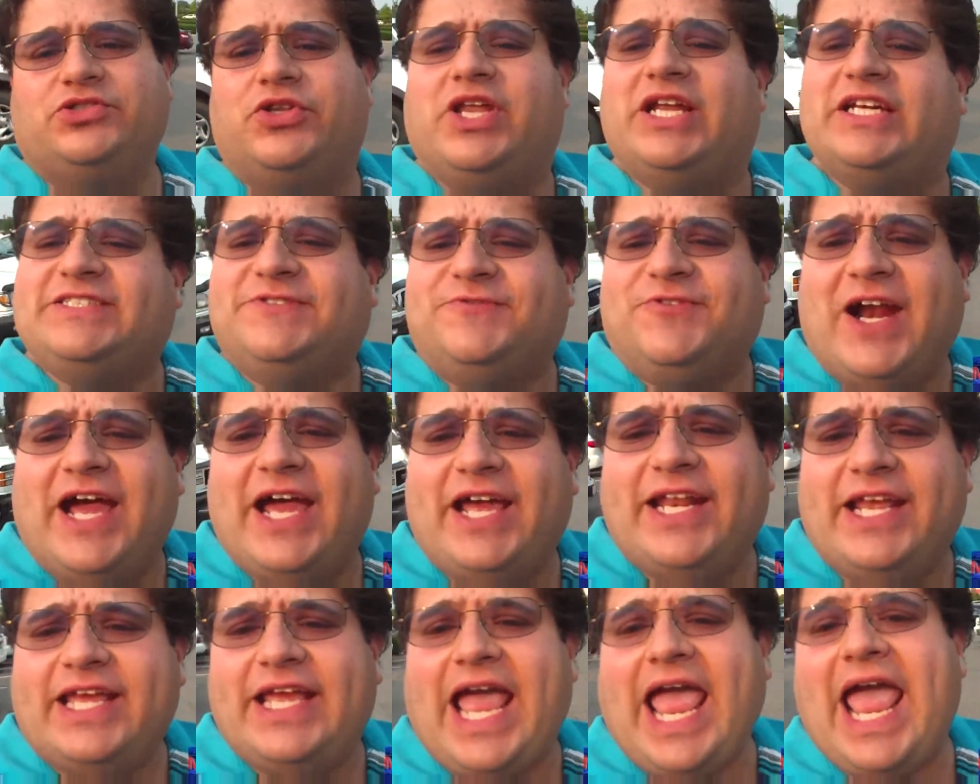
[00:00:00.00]
Today is
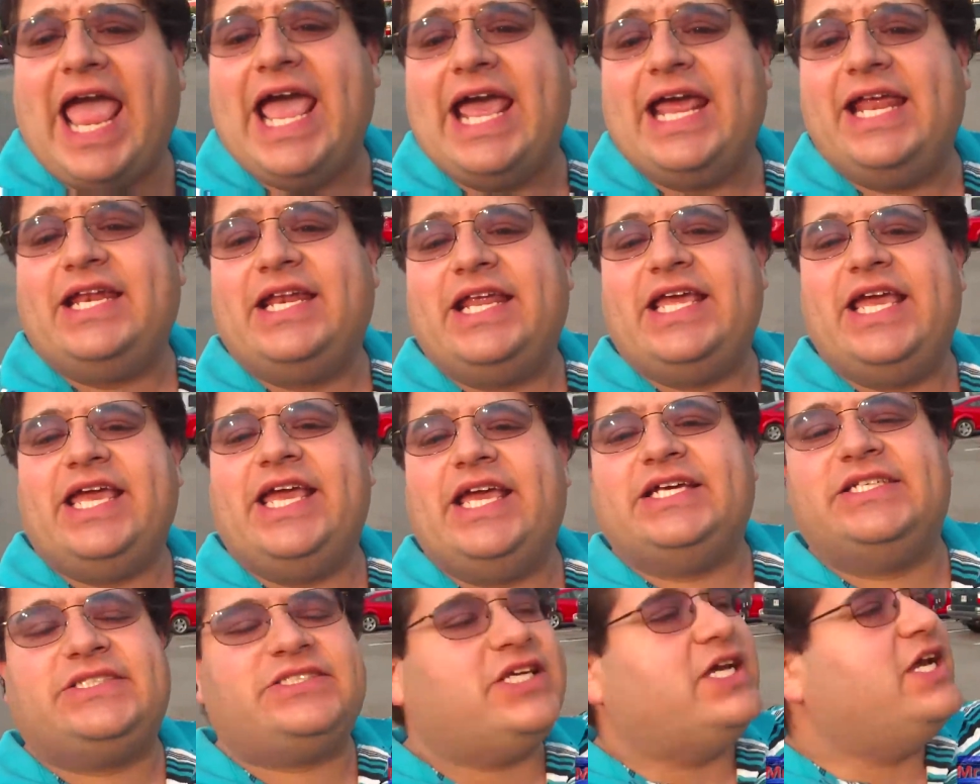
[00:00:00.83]
Friday and
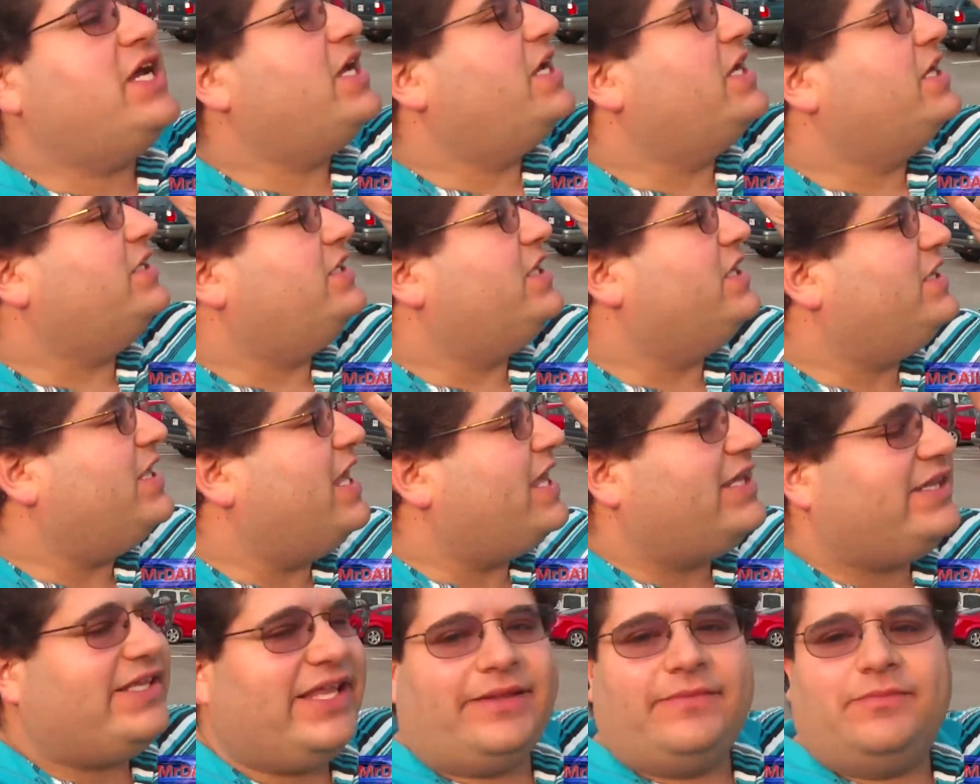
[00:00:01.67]
is the
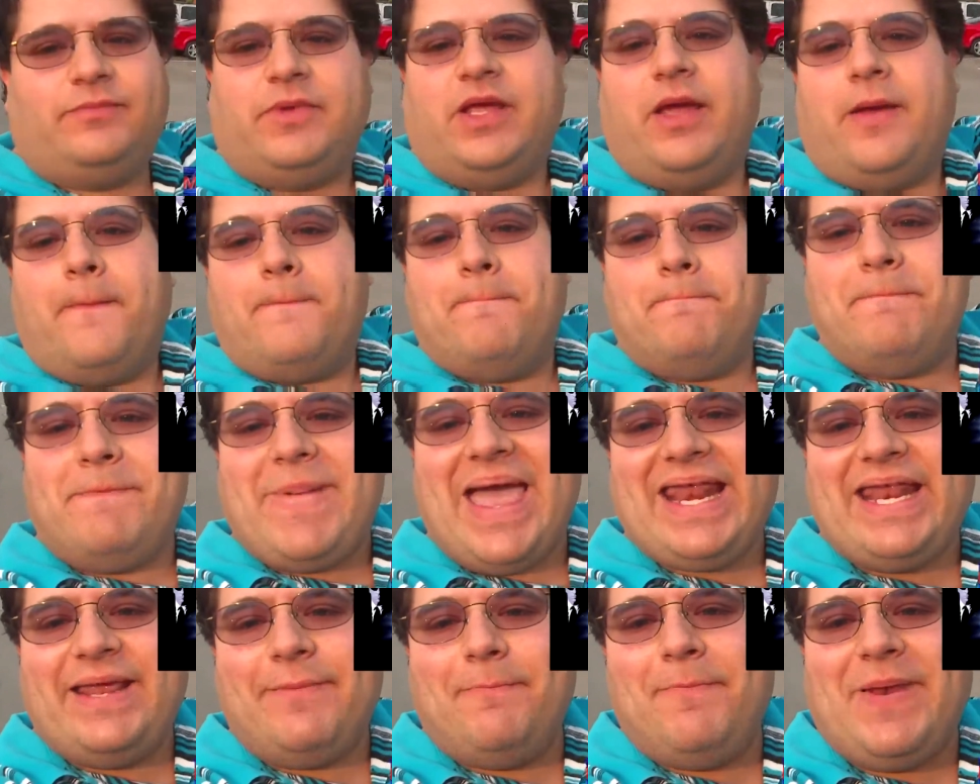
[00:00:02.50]
day that
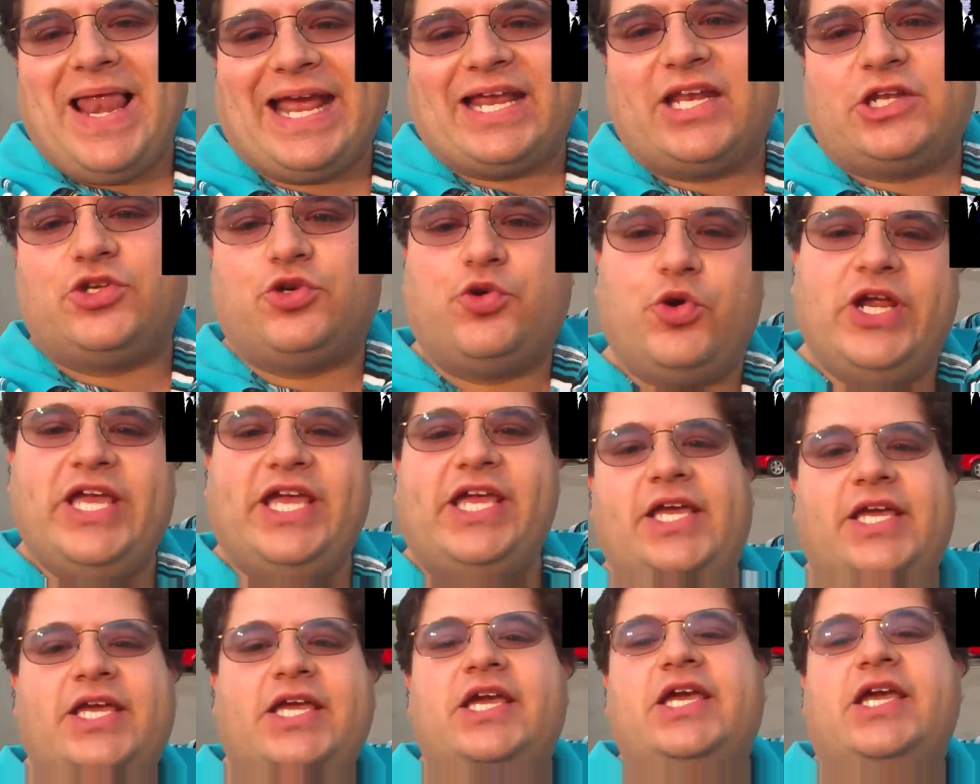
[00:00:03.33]
Men in Black
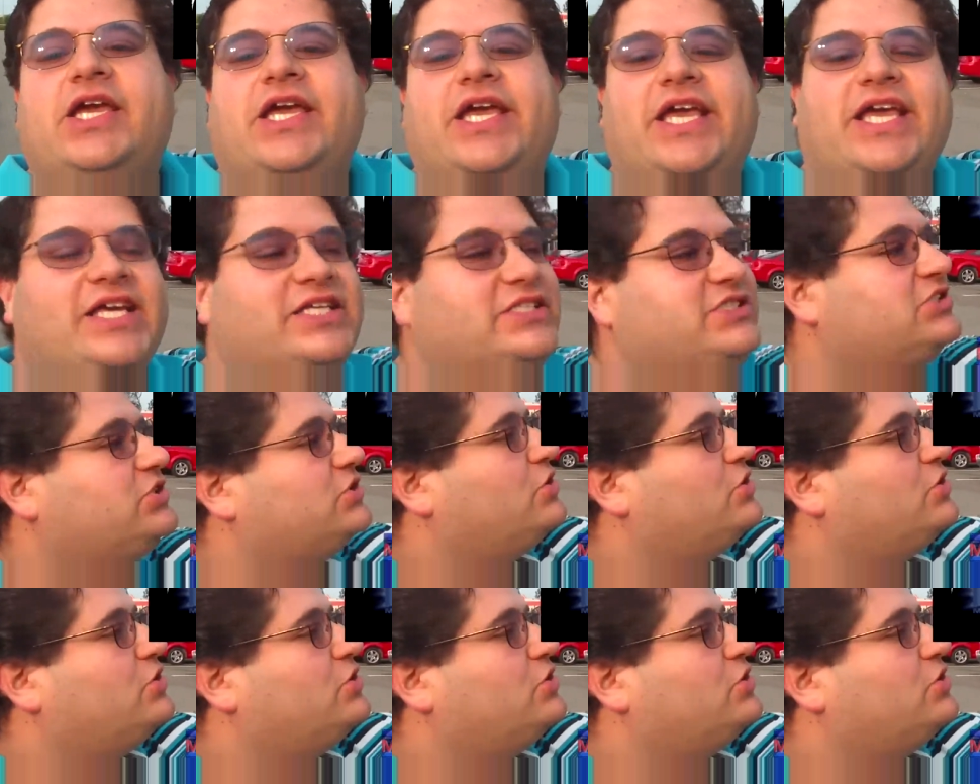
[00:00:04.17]
3 is